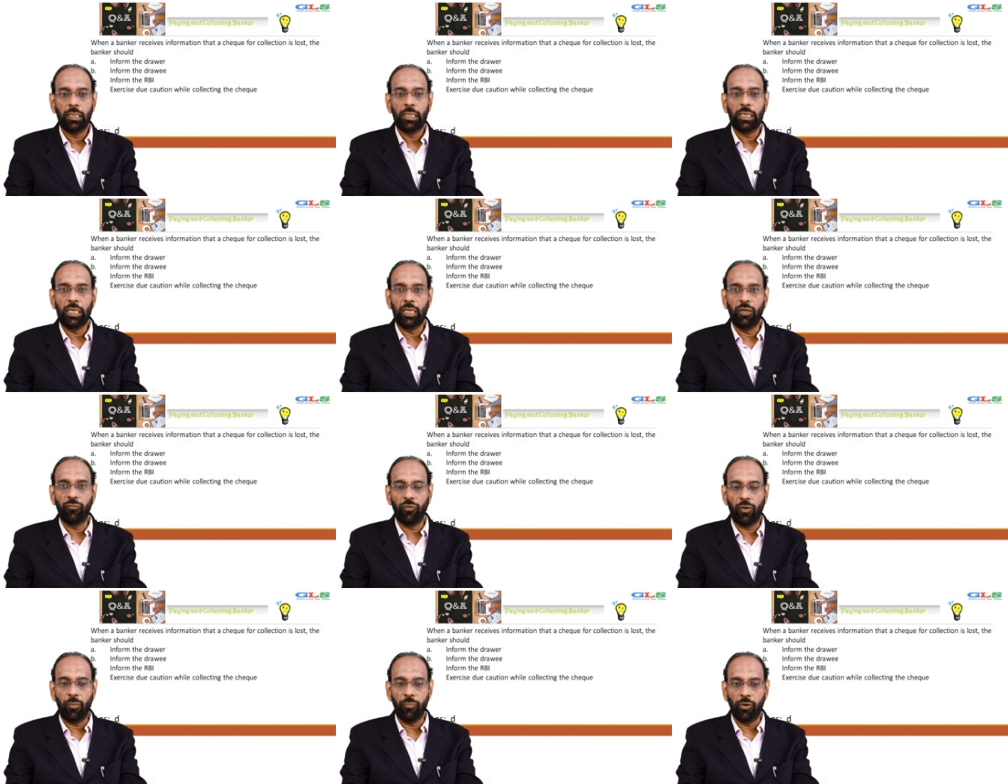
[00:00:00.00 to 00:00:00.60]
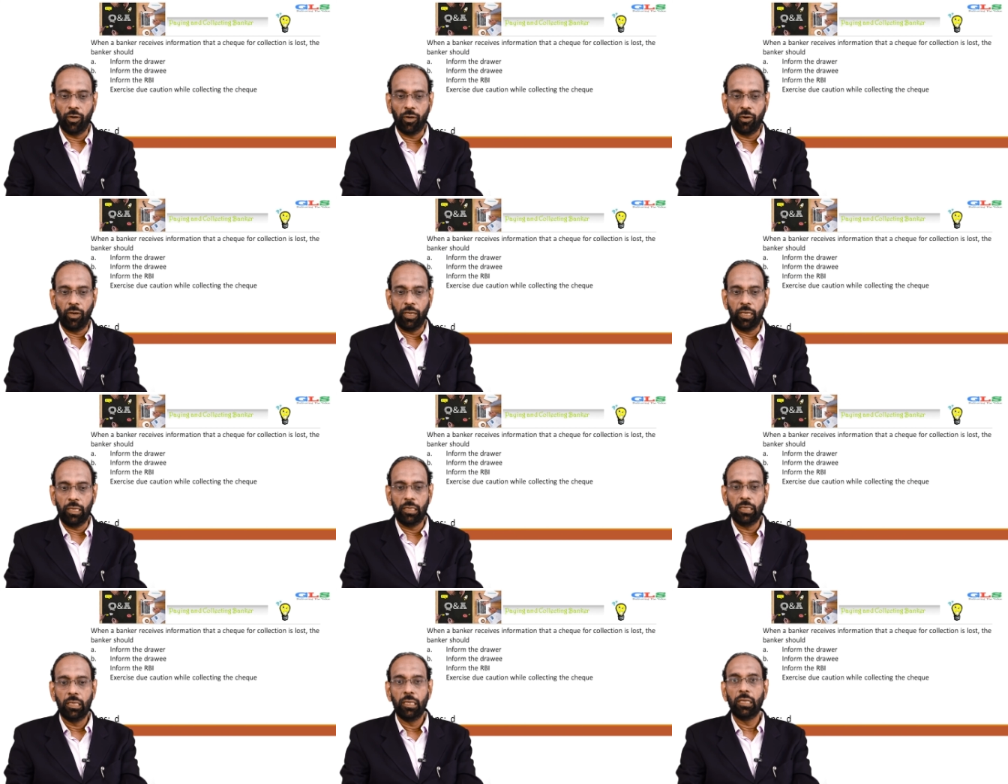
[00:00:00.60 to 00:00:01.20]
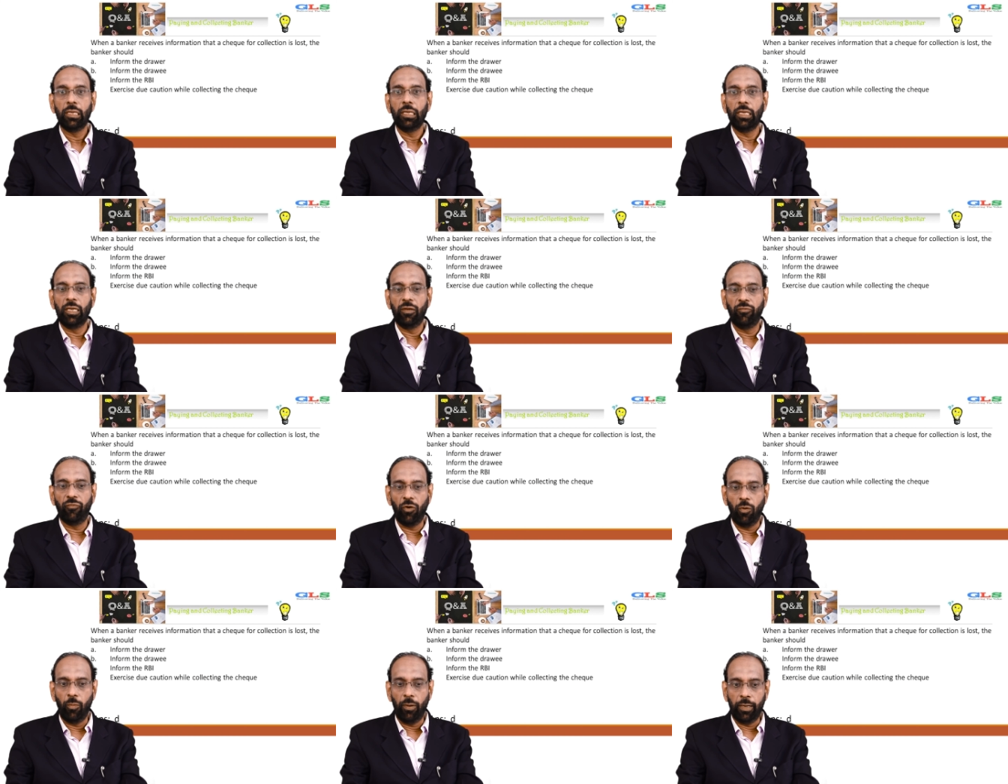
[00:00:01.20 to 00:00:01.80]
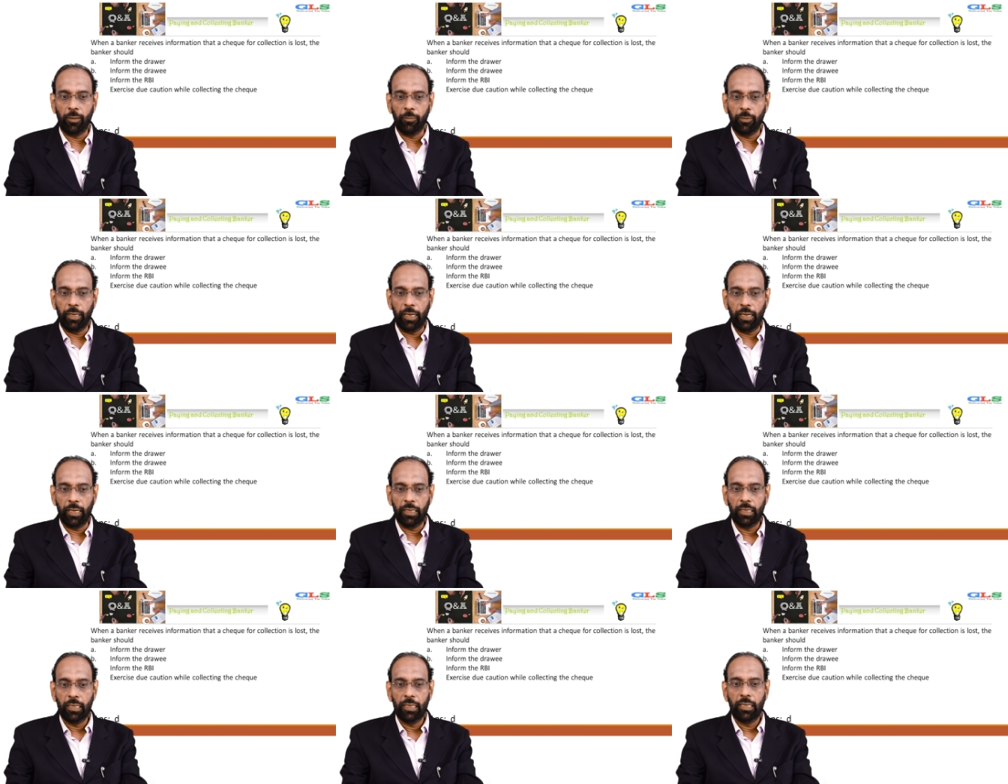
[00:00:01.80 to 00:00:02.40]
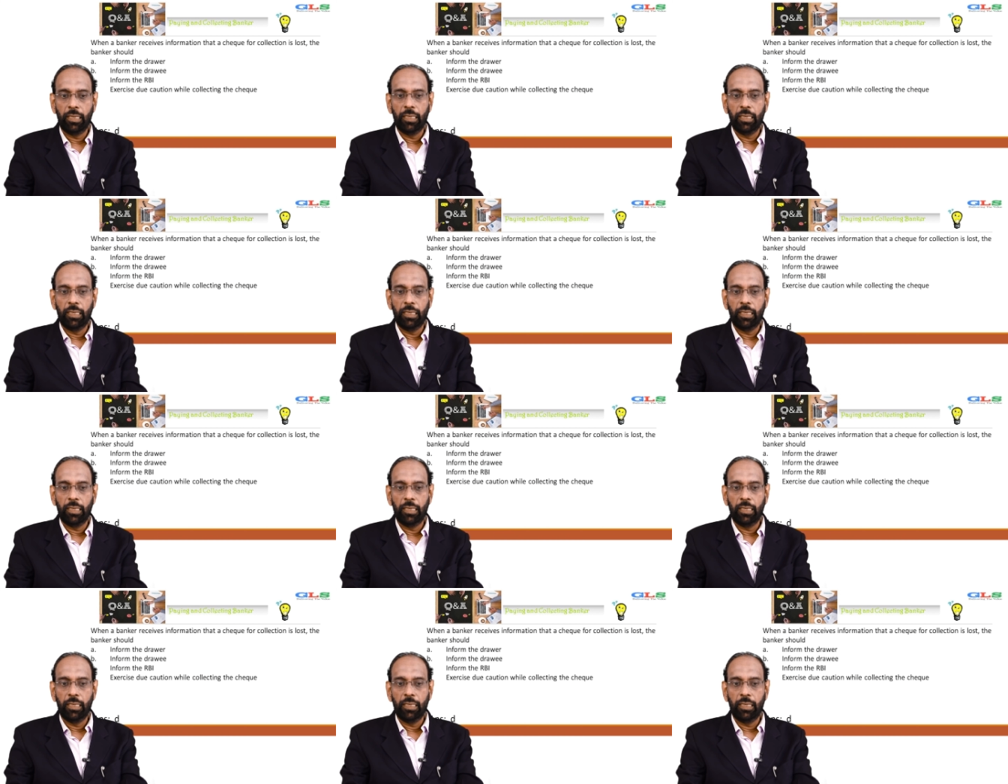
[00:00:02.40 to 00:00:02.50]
inform the drawee, inform RBI,